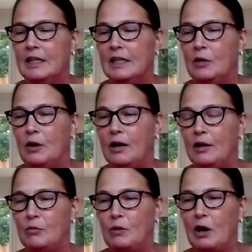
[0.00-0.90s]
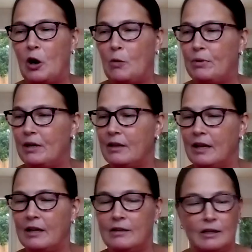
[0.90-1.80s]
we're hoping
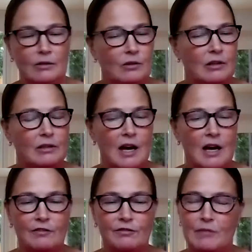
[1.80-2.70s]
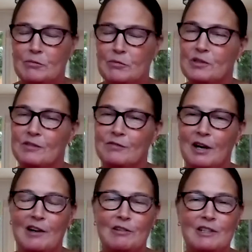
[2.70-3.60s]
that, there are a lot of members of
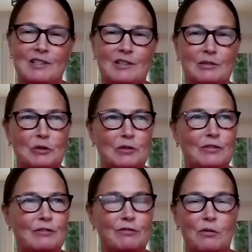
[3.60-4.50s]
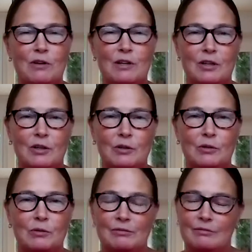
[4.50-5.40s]
Congress moving forward
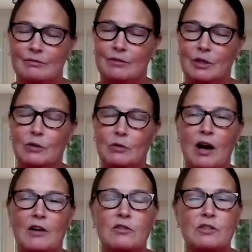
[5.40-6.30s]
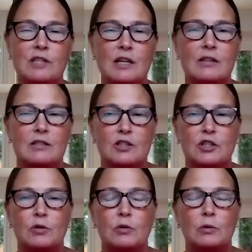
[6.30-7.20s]
who understand this
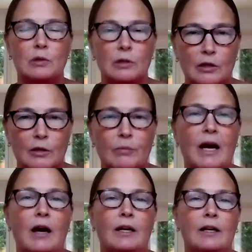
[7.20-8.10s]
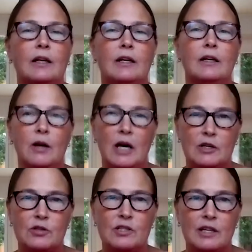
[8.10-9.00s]
issue, who learn about it,
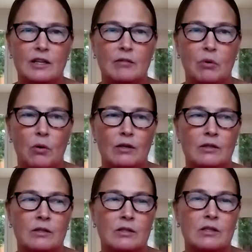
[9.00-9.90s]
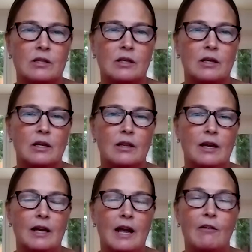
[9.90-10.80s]
understand the importance
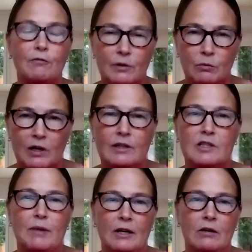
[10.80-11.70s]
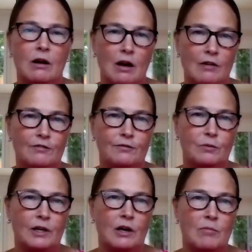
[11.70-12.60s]
that everyone is better off
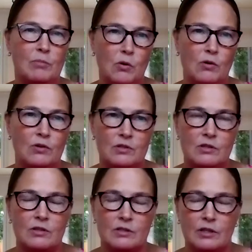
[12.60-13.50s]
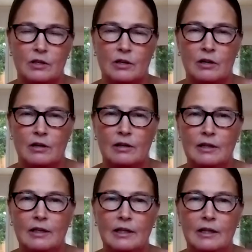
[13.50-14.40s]
when our borders are secure
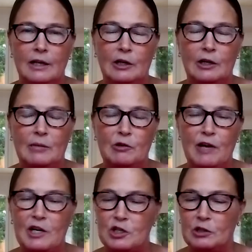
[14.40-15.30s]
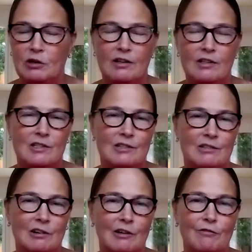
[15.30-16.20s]
and our immigration laws
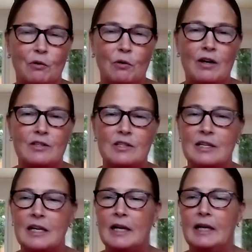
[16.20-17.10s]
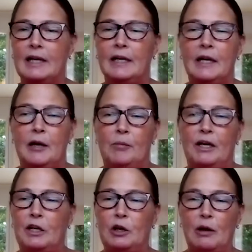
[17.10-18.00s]
are enforced.
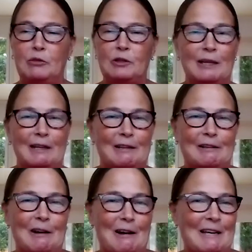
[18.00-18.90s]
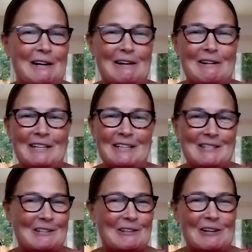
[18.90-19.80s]
But, I'm looking at the clock here,
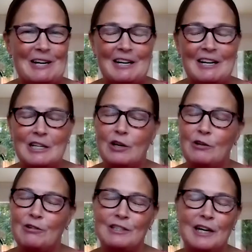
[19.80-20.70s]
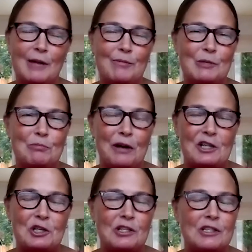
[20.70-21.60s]
sir, and I know your time is
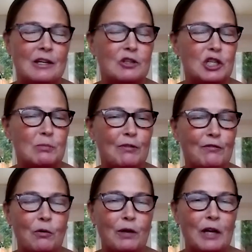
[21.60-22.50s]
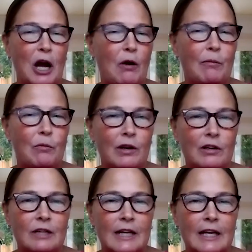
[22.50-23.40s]
precious. And just before we go, I'm
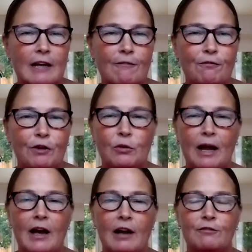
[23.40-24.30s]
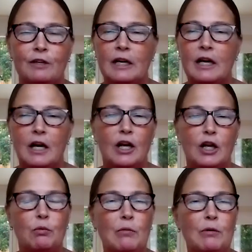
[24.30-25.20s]
wondering if you have,
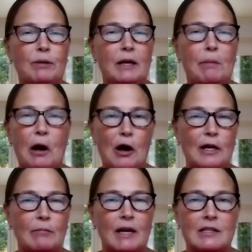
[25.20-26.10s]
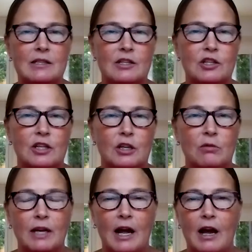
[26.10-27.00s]
what would be a parting message that you
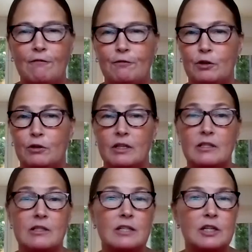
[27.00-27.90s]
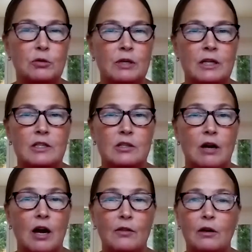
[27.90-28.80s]
would have for your constituents or
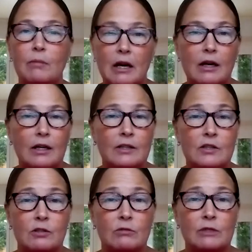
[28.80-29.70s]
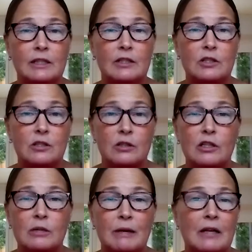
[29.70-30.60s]
other Americans who are really
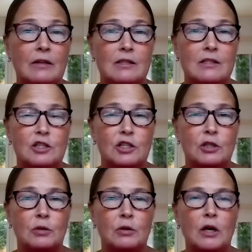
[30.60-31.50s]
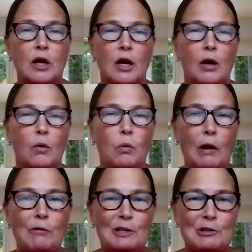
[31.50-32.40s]
concerned about this issue?
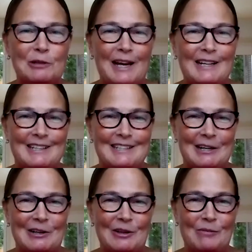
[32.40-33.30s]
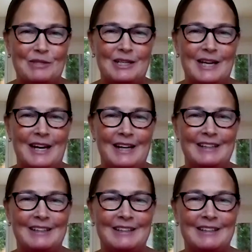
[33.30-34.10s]
What would you like to tell them today?